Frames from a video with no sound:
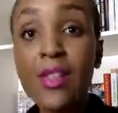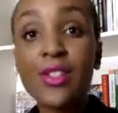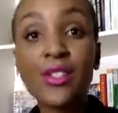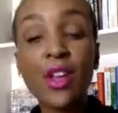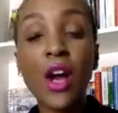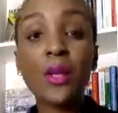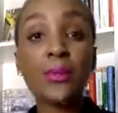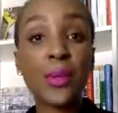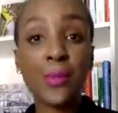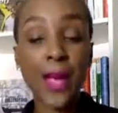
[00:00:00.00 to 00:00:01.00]

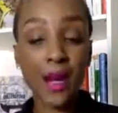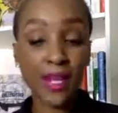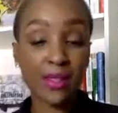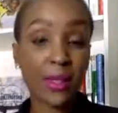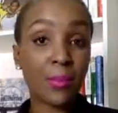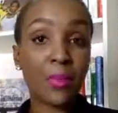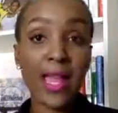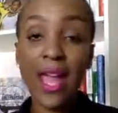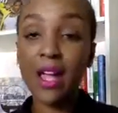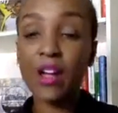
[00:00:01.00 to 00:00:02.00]
Start preparing the
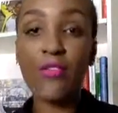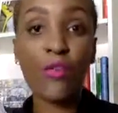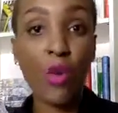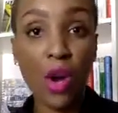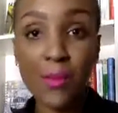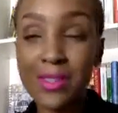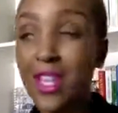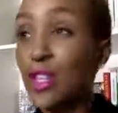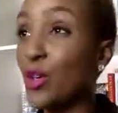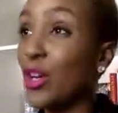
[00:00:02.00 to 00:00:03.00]
blank forms
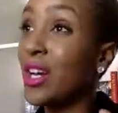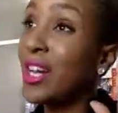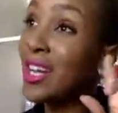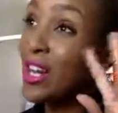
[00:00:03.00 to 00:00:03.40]
that your